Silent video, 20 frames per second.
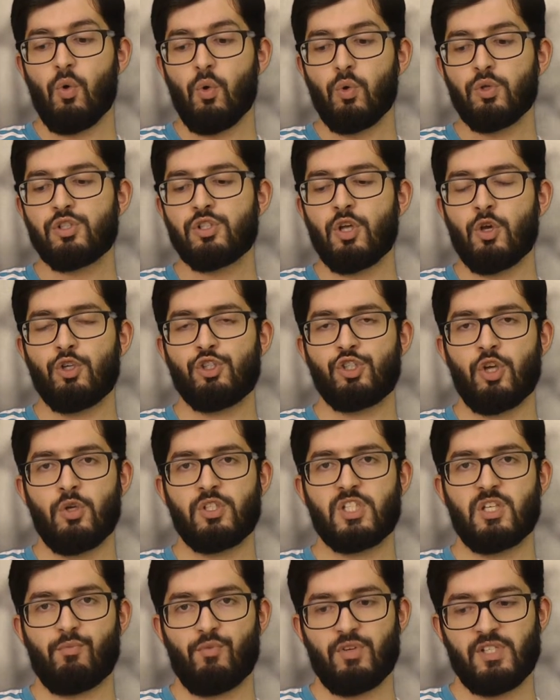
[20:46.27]
also show
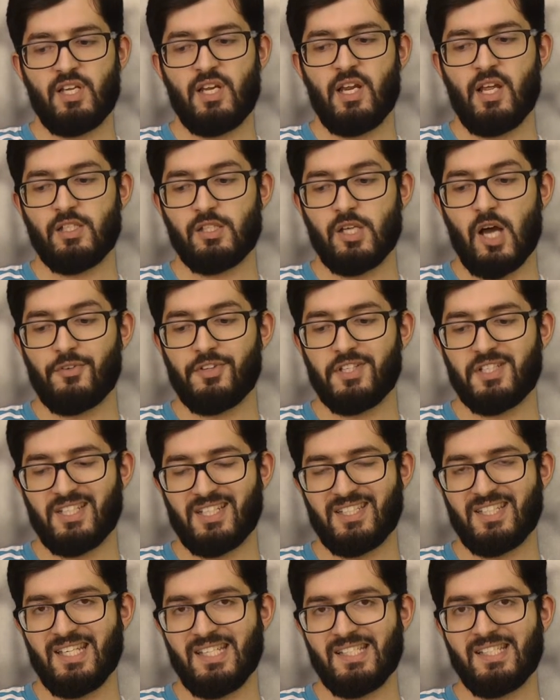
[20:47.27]
some resilience after
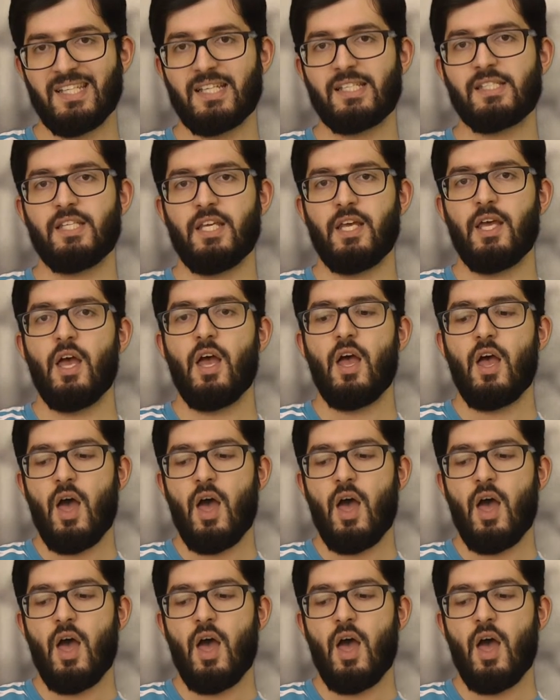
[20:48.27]
1660.